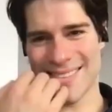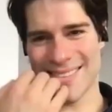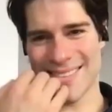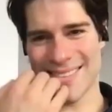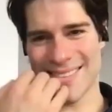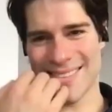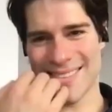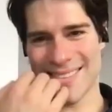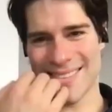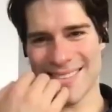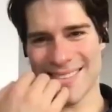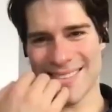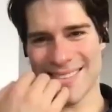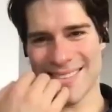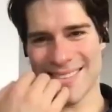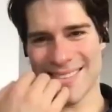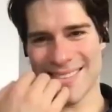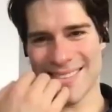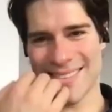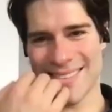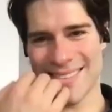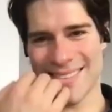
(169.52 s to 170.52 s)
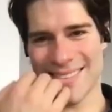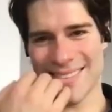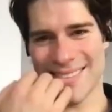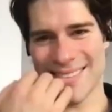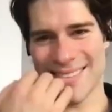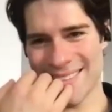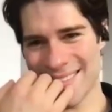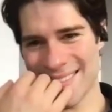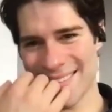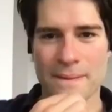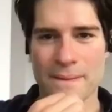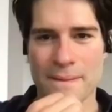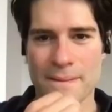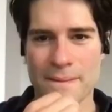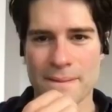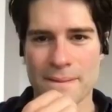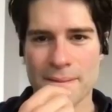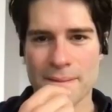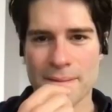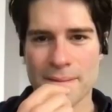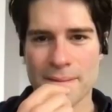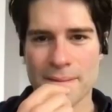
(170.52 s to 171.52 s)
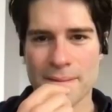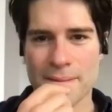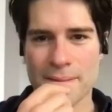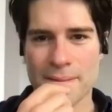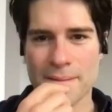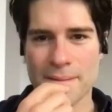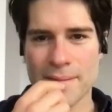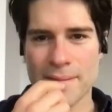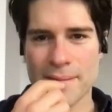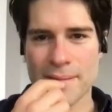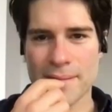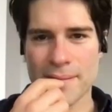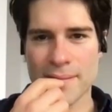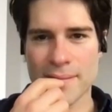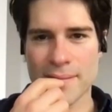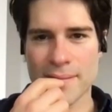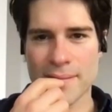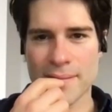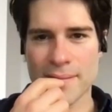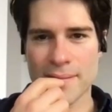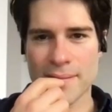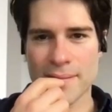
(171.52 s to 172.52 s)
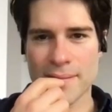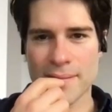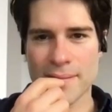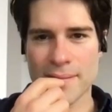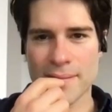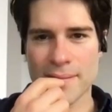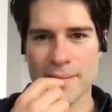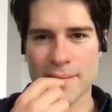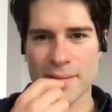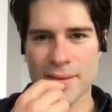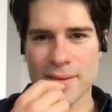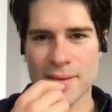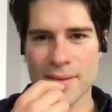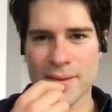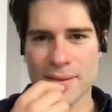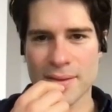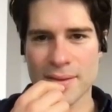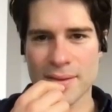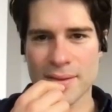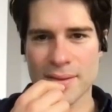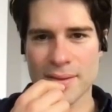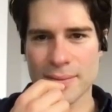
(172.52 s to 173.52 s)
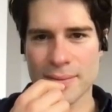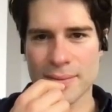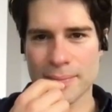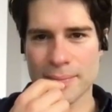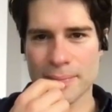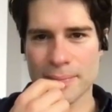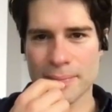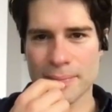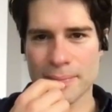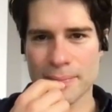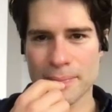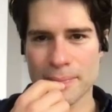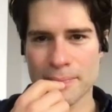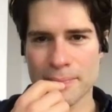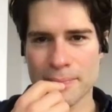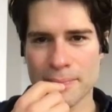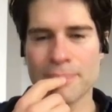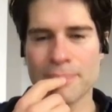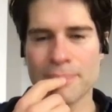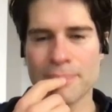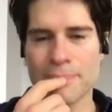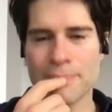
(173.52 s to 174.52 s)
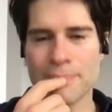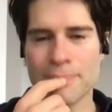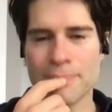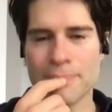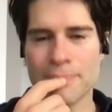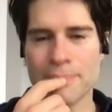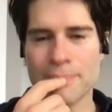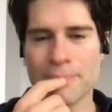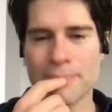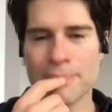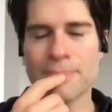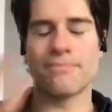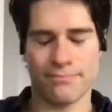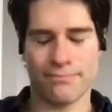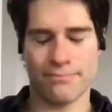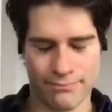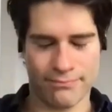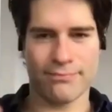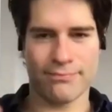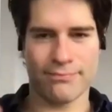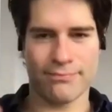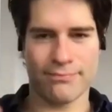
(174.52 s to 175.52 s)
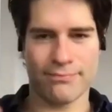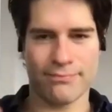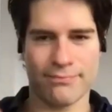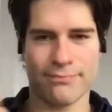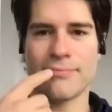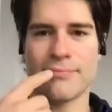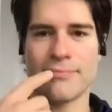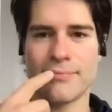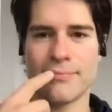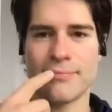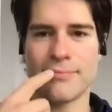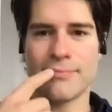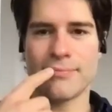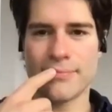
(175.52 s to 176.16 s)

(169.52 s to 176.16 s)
The person shown says nothing.